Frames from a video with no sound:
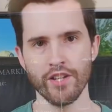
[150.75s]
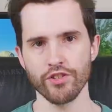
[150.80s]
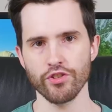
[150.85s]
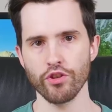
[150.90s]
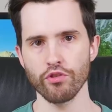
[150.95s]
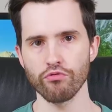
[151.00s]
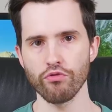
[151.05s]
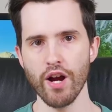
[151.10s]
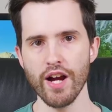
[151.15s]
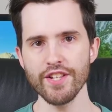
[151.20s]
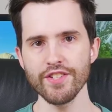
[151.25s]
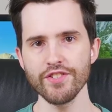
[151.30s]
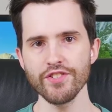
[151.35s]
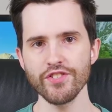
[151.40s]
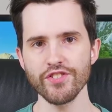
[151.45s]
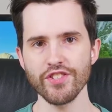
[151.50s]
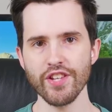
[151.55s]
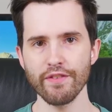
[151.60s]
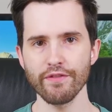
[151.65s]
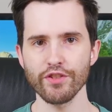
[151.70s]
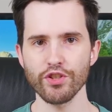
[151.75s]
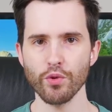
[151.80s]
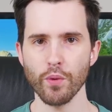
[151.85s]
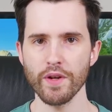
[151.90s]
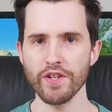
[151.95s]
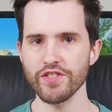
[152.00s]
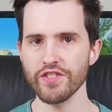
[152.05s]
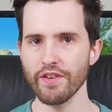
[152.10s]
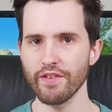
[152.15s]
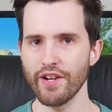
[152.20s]
So the Ryzen 7
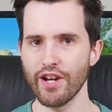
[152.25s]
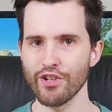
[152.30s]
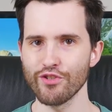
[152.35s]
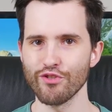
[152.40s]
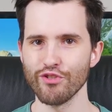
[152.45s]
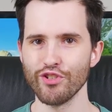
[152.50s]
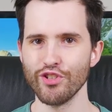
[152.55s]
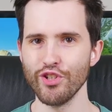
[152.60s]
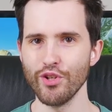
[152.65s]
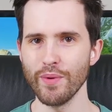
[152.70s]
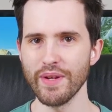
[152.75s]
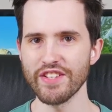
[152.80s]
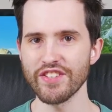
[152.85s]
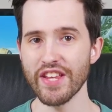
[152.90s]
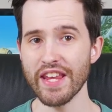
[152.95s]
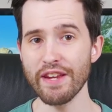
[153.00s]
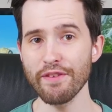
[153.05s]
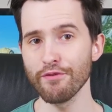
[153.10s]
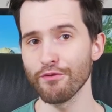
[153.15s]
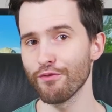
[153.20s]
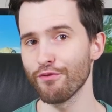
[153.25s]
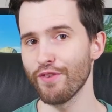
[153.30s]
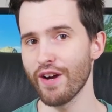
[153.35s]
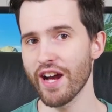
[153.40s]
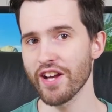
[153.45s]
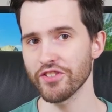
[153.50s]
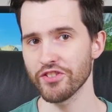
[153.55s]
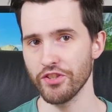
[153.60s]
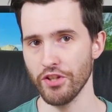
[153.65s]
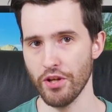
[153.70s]
2700U is even
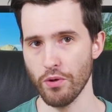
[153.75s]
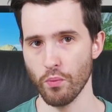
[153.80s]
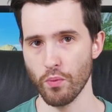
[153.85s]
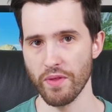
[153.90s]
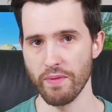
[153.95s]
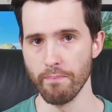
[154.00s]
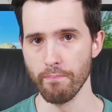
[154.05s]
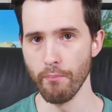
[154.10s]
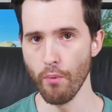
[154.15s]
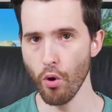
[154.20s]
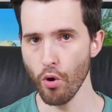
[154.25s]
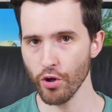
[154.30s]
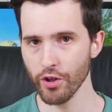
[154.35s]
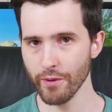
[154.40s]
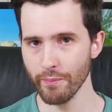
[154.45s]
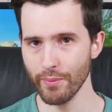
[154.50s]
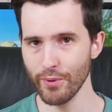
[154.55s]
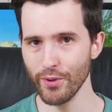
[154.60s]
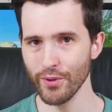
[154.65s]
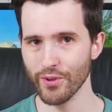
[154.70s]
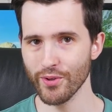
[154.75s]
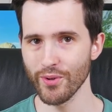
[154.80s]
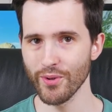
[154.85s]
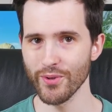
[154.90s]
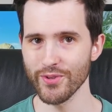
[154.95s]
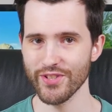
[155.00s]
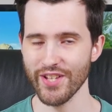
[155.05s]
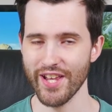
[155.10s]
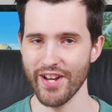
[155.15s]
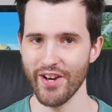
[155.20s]
faster with more compute
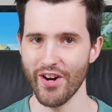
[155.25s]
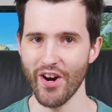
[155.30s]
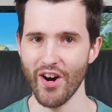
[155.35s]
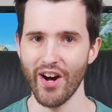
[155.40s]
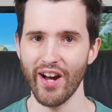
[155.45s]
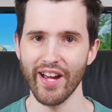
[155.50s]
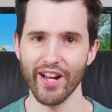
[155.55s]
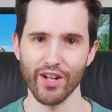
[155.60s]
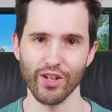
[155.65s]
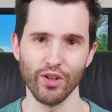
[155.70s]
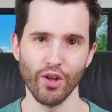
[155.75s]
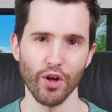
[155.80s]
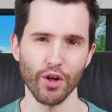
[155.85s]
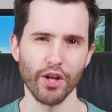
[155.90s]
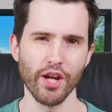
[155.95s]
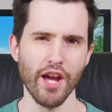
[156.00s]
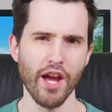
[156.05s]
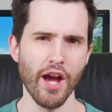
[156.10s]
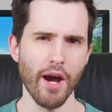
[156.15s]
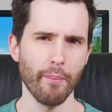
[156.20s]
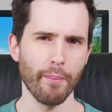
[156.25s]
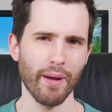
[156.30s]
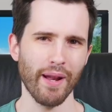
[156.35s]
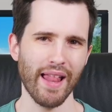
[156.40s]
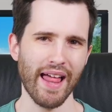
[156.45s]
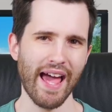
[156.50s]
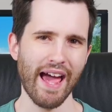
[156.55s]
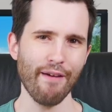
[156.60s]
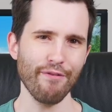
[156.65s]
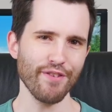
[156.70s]
cores at a higher clock, but
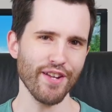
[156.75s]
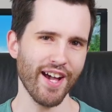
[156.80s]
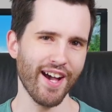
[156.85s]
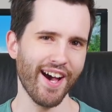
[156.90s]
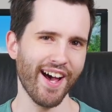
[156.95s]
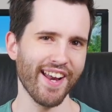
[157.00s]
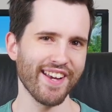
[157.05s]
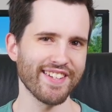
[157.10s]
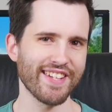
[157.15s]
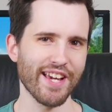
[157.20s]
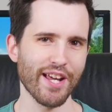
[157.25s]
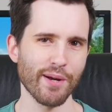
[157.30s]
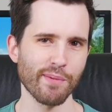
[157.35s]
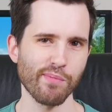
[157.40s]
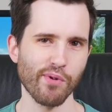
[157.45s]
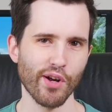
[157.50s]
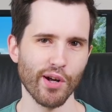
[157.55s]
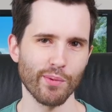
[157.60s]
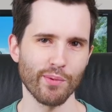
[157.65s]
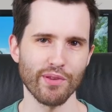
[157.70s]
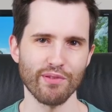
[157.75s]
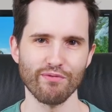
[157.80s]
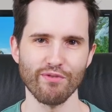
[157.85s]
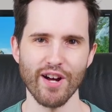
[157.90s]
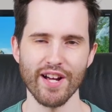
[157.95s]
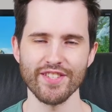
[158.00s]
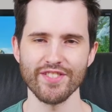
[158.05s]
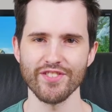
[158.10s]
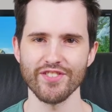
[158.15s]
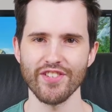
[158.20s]
I'll have to hunt down a product with
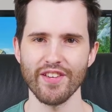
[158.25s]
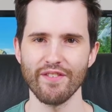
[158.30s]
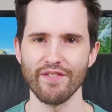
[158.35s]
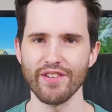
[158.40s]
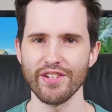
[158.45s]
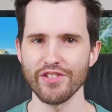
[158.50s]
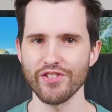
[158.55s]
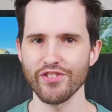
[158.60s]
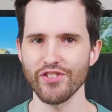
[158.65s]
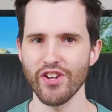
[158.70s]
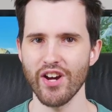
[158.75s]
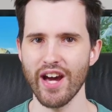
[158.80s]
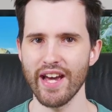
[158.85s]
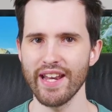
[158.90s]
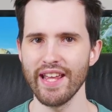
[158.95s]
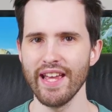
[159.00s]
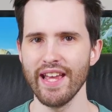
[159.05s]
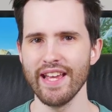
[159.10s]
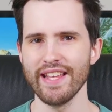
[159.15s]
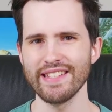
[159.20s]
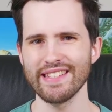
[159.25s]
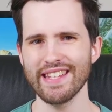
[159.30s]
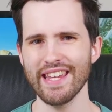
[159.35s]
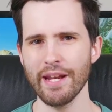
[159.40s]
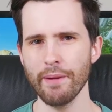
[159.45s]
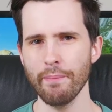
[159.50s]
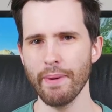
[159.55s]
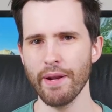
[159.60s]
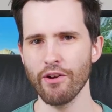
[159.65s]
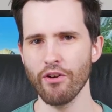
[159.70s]
Ryzen 7 inside to
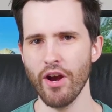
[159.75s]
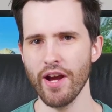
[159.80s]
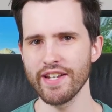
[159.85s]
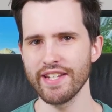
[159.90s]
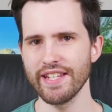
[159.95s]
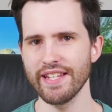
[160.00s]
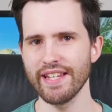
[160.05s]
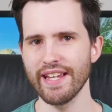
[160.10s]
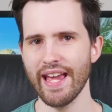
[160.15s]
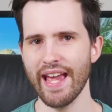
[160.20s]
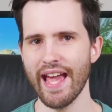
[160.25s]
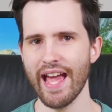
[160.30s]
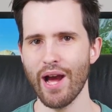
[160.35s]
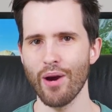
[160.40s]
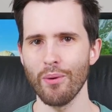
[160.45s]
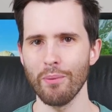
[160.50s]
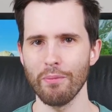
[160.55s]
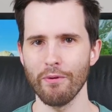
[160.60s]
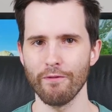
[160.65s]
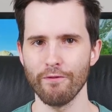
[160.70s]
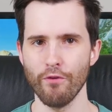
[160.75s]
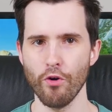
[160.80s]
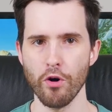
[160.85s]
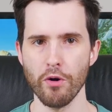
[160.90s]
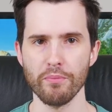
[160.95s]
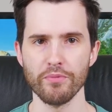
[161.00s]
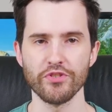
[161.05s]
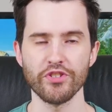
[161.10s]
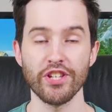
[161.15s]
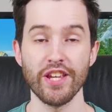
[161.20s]
get a better idea how it
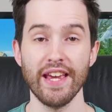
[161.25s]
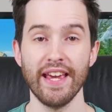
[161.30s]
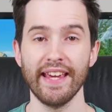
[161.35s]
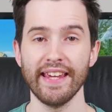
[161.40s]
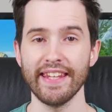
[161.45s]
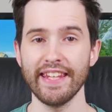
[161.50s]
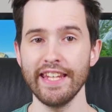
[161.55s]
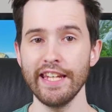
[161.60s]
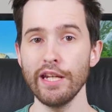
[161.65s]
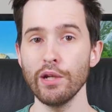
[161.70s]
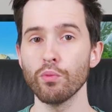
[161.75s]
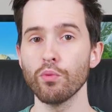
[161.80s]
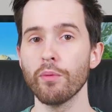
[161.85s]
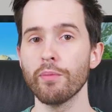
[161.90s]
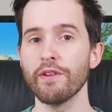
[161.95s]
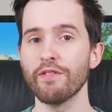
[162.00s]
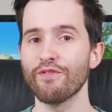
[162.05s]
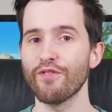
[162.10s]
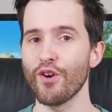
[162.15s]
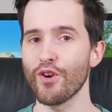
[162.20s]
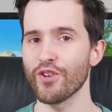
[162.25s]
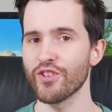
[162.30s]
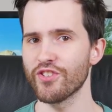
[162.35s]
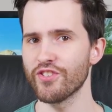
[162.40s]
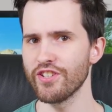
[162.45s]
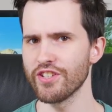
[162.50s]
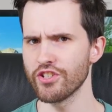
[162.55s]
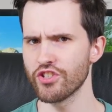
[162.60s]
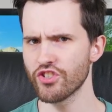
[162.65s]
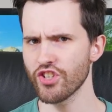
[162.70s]
performs. Here we'll be
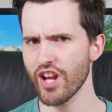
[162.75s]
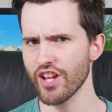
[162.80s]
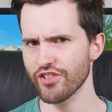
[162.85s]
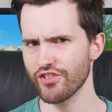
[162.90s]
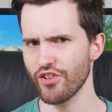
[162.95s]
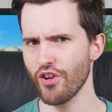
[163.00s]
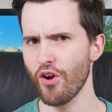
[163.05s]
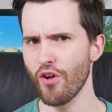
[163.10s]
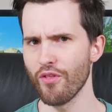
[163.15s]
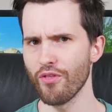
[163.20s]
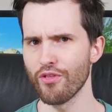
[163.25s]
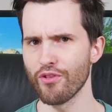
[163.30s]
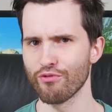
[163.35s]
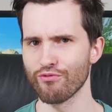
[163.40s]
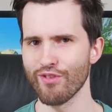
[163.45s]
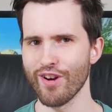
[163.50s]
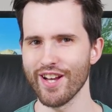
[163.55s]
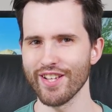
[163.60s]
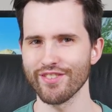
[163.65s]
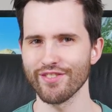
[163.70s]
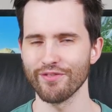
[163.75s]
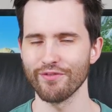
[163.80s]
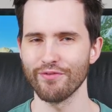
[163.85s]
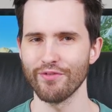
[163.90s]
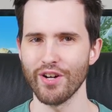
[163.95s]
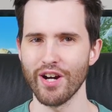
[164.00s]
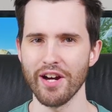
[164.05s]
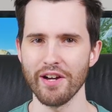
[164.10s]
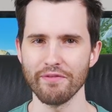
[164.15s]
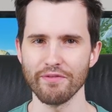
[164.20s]
focusing just on the Ryzen
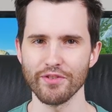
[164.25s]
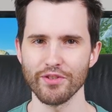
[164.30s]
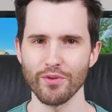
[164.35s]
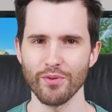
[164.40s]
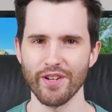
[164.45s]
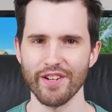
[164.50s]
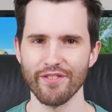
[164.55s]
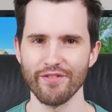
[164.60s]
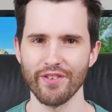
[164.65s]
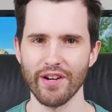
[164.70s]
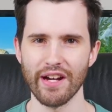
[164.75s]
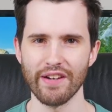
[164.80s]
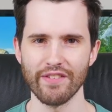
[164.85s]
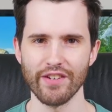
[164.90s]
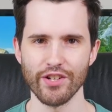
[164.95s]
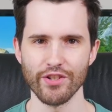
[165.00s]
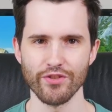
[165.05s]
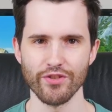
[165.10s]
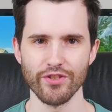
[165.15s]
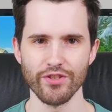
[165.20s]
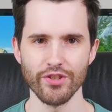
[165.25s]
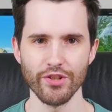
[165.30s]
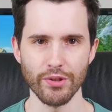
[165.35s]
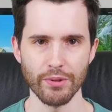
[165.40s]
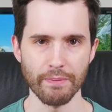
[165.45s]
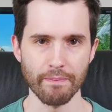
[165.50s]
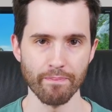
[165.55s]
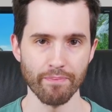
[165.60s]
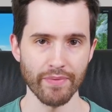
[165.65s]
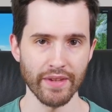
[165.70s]
5
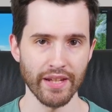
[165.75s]
2500U.